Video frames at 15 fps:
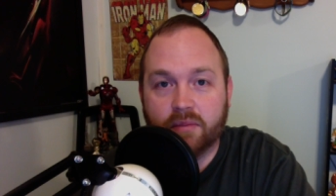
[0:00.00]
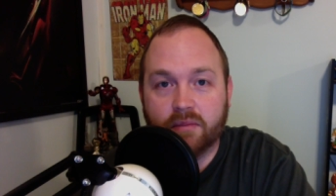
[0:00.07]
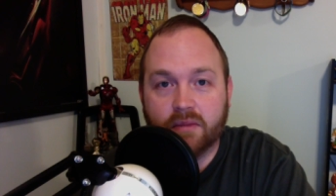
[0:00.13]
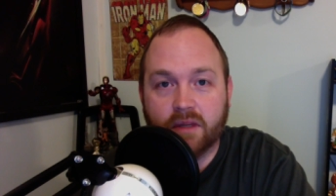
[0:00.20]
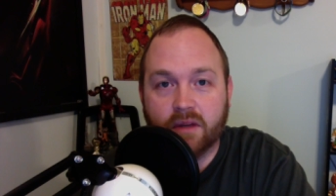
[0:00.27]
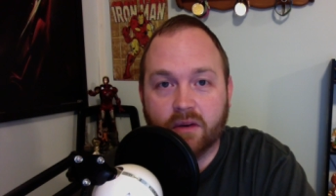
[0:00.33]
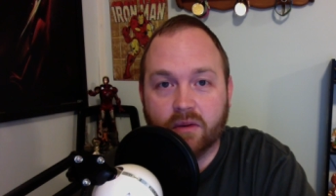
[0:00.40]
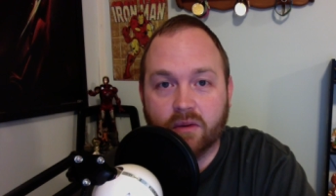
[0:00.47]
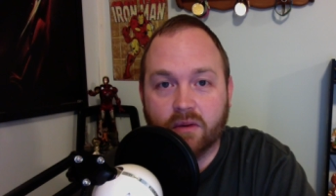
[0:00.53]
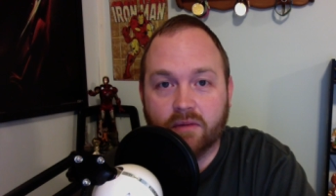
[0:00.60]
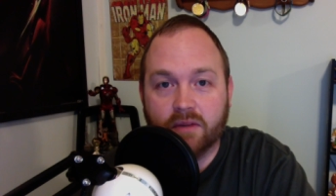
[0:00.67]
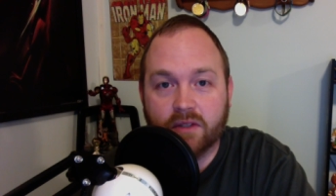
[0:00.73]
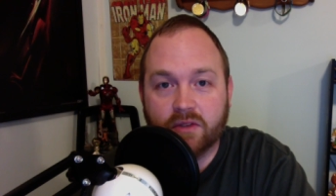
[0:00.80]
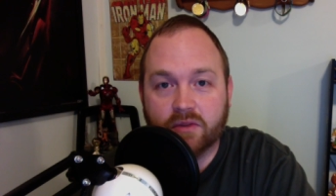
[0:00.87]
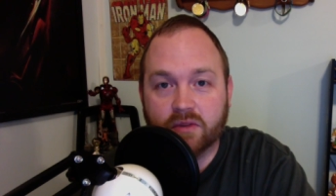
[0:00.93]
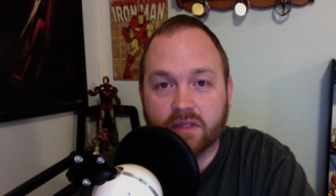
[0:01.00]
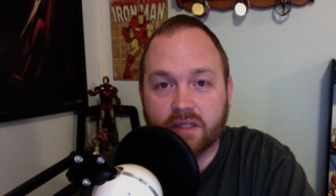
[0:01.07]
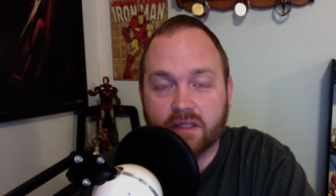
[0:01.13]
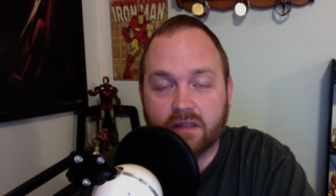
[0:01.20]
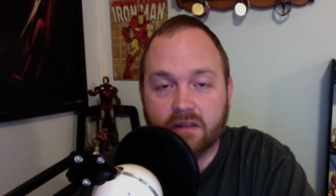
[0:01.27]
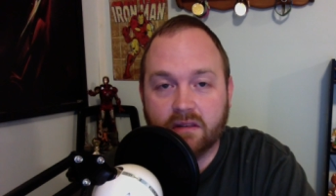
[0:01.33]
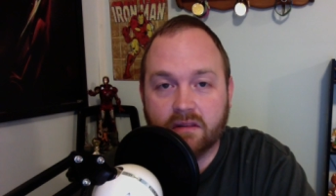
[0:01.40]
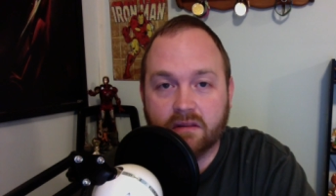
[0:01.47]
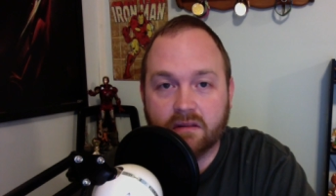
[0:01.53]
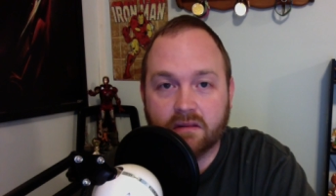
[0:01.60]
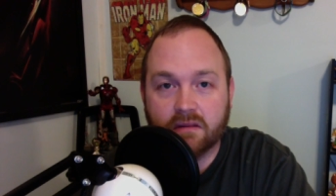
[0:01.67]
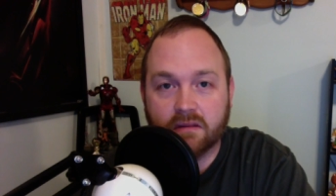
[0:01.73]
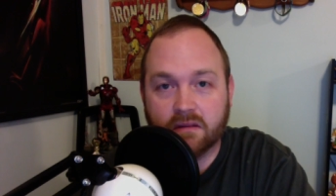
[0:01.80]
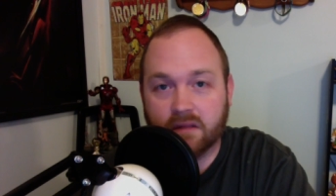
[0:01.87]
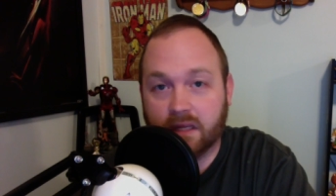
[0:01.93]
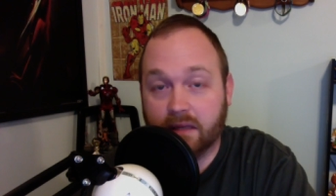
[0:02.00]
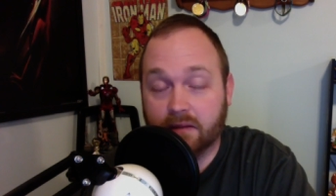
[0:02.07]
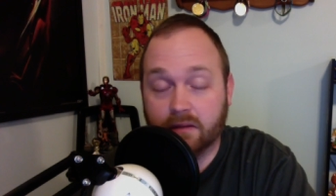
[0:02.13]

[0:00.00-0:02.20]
eventually it